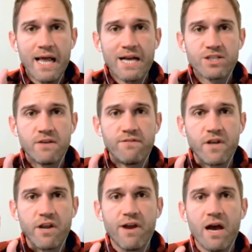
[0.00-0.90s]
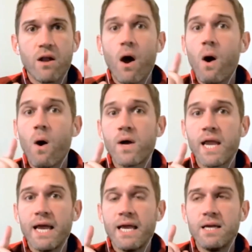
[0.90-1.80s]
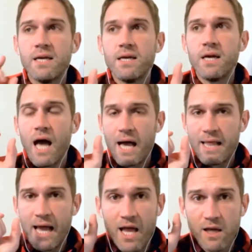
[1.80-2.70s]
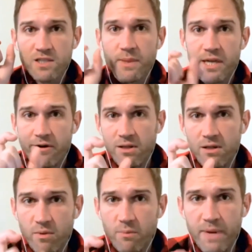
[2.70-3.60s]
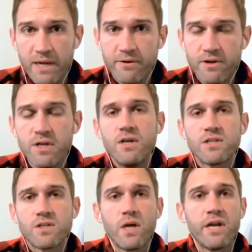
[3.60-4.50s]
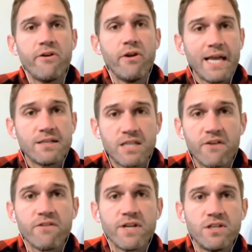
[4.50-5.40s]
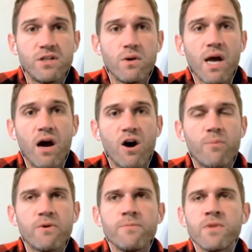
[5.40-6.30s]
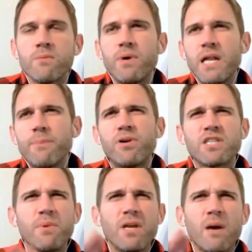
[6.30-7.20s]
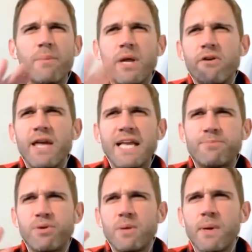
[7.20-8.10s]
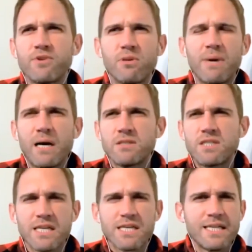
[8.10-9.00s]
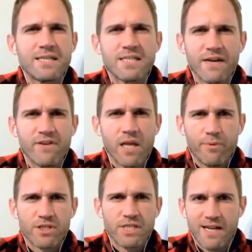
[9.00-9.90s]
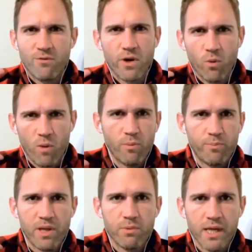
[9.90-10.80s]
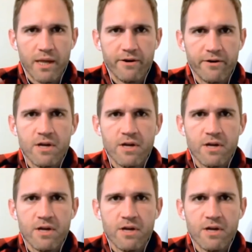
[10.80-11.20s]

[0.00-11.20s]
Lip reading: actually figure out, oh, okay, that helps me hear a little bit better. So hearing aids definitely do help, but it puts me up, hearing aids put me up to about 60 to 70% of what normal people hear,